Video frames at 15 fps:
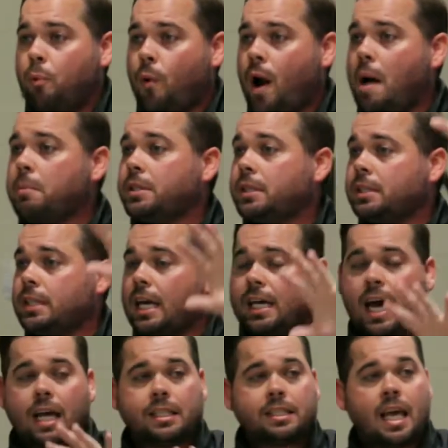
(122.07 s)
promises that
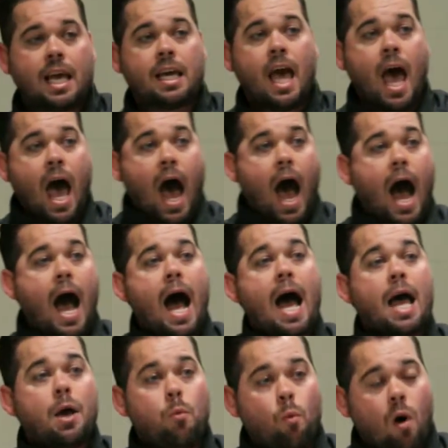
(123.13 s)
God is saying,
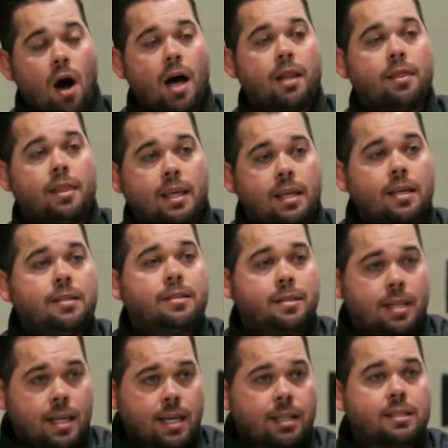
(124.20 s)
I want these
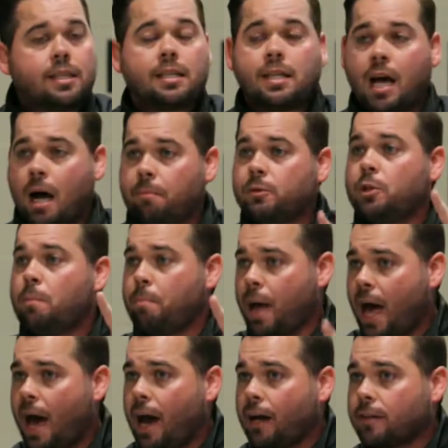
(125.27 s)
things to come to
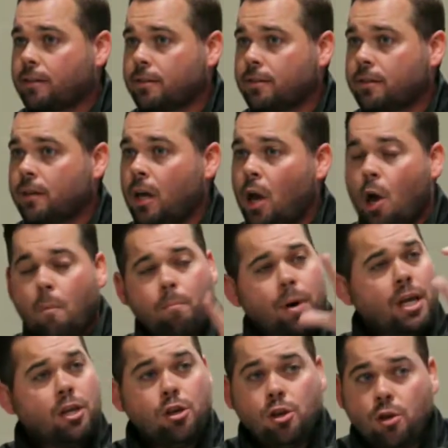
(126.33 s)
pass.
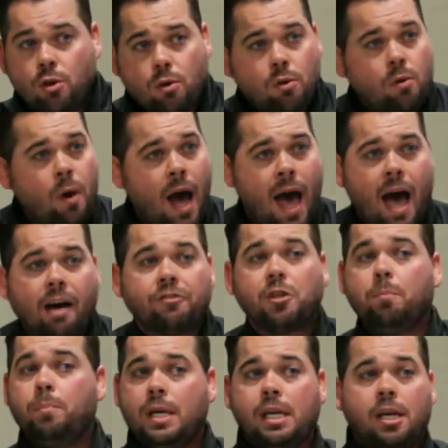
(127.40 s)
But you have
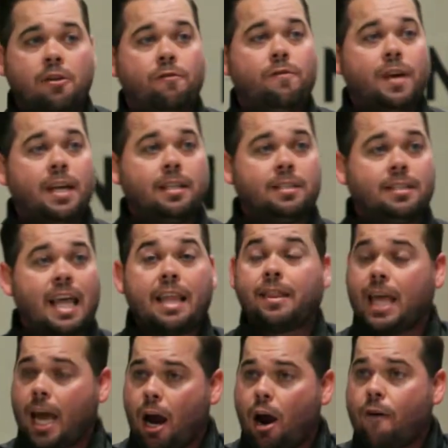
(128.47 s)
to be convinced that
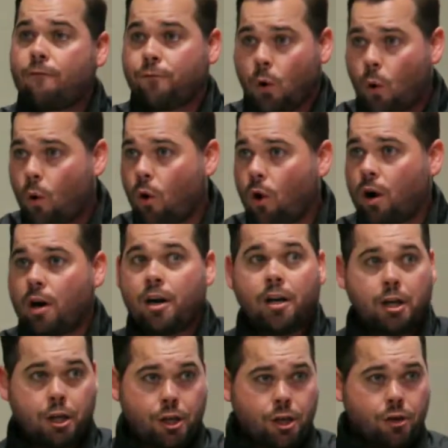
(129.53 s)
they are for
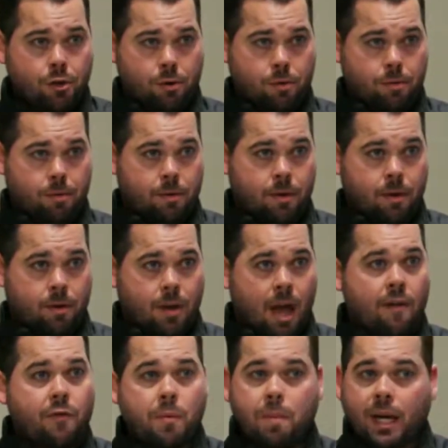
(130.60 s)
you.
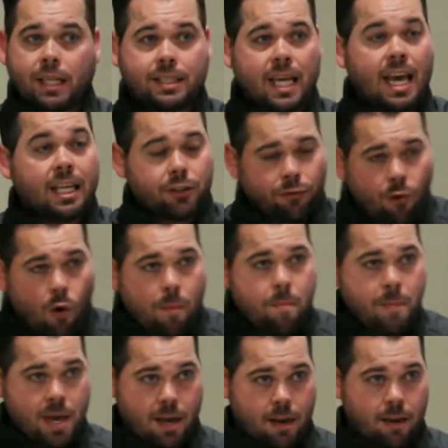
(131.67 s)
Everybody say, it's for
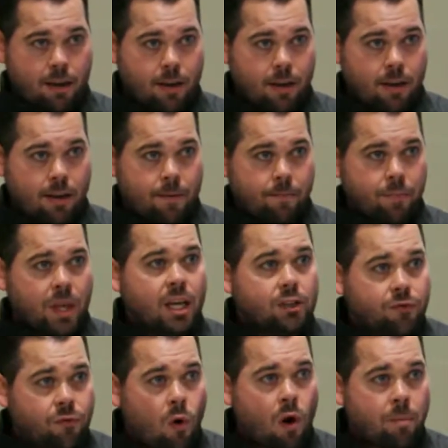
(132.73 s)
me. It's
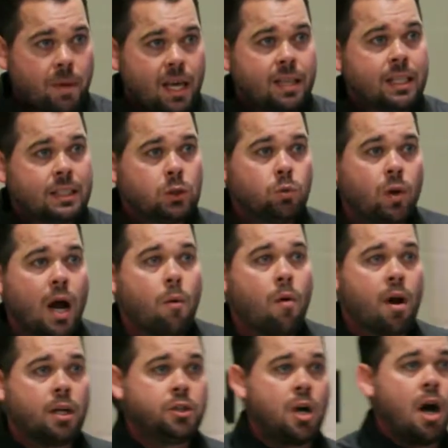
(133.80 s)
for me. And this is what I want to